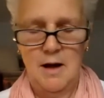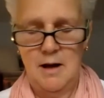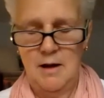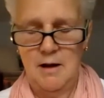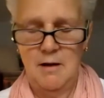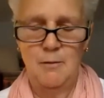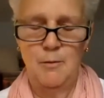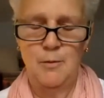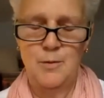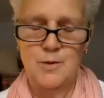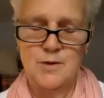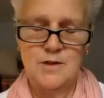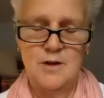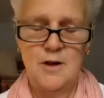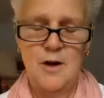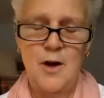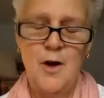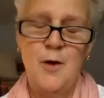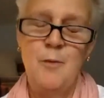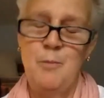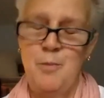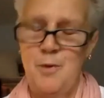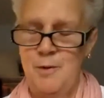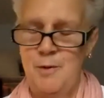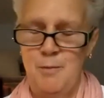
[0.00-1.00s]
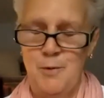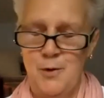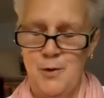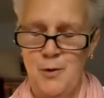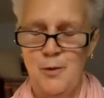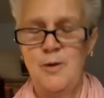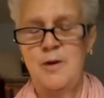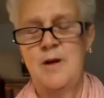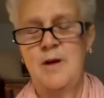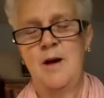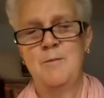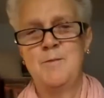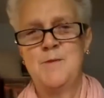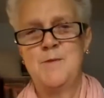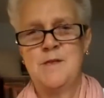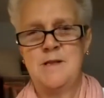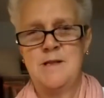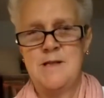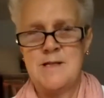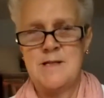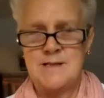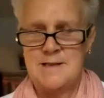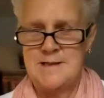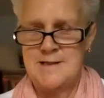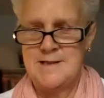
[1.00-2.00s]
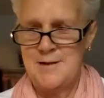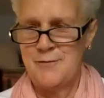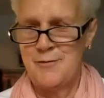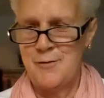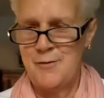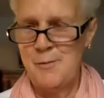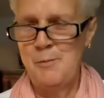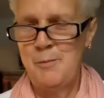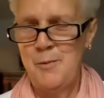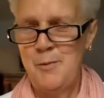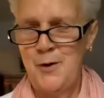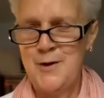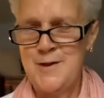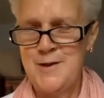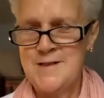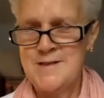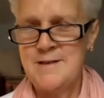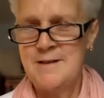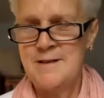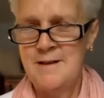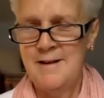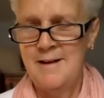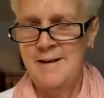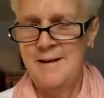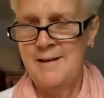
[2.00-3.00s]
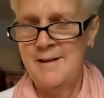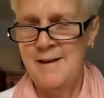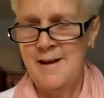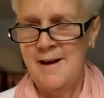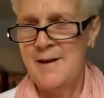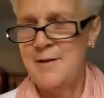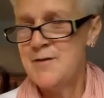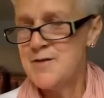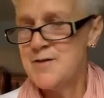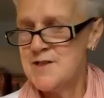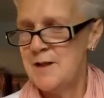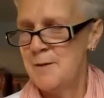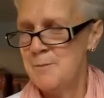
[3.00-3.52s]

I would hope we would all come to this at different points in our lives,